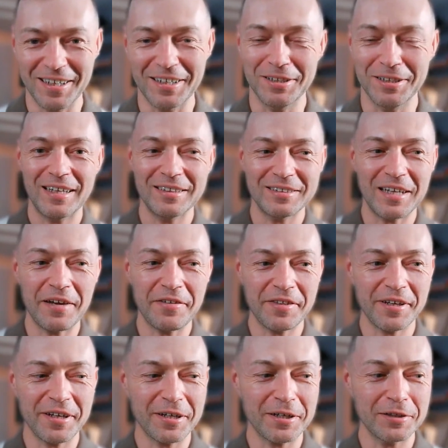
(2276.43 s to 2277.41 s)
it's, I
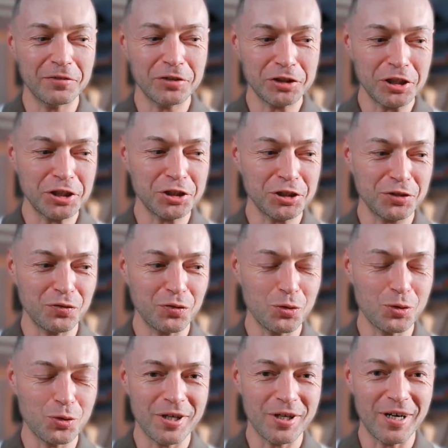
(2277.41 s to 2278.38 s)
think, a conversation
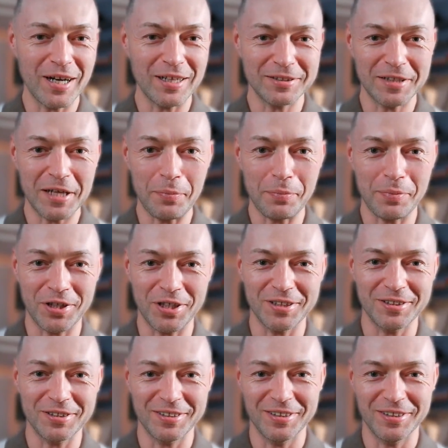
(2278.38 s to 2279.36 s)
for a separate